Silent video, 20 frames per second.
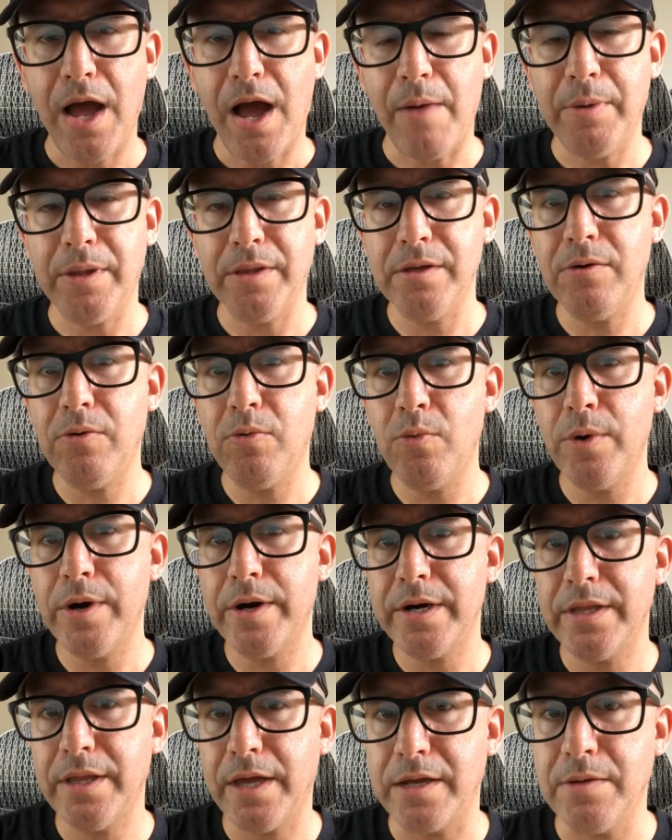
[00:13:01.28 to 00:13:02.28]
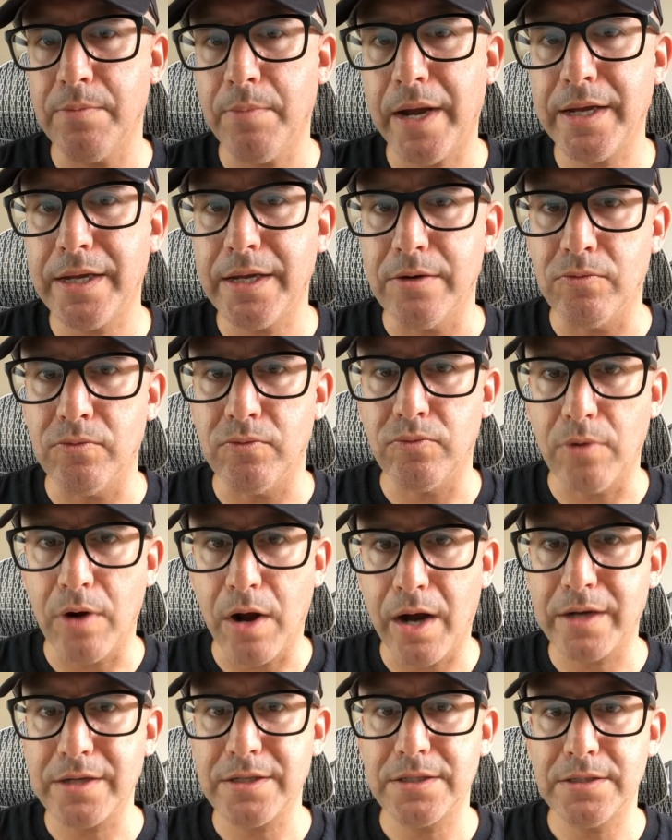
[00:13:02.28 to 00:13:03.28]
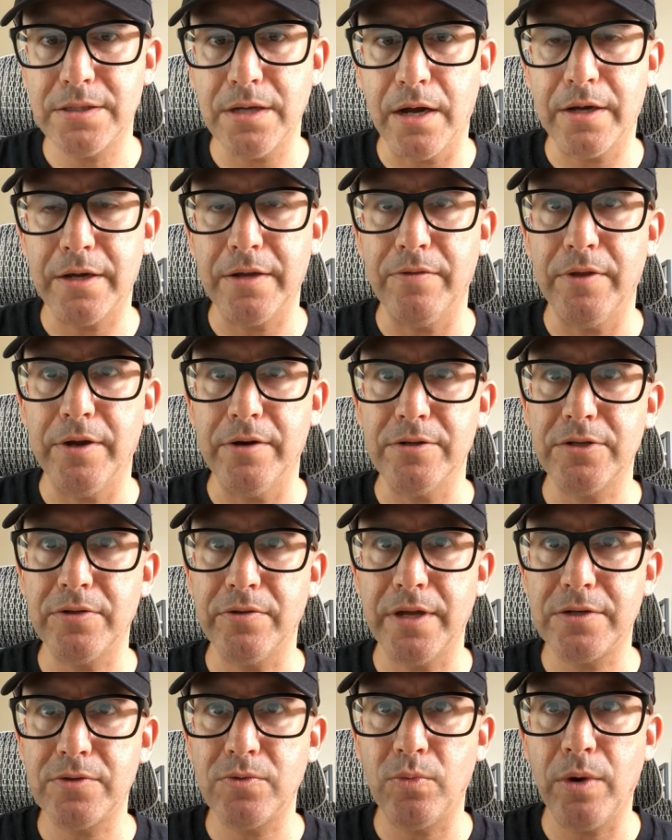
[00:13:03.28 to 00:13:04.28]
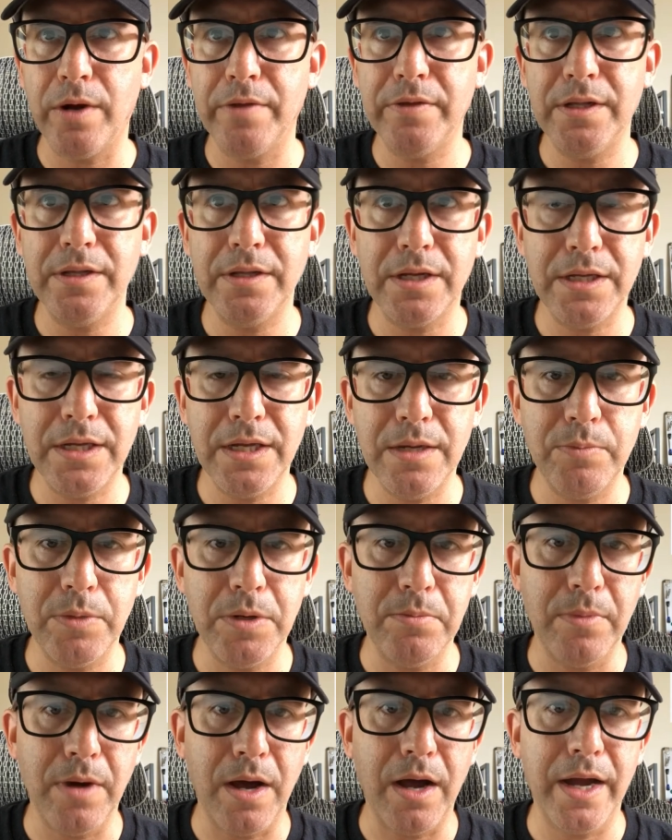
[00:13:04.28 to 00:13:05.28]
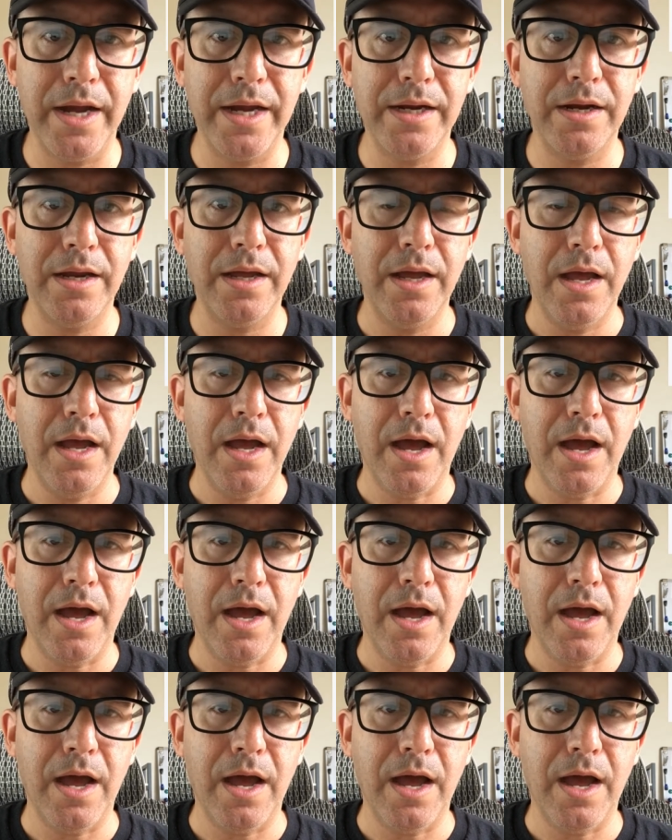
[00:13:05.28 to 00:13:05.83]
a little wary that you might get rocks stuck in there. So that's one thing to keep in mind.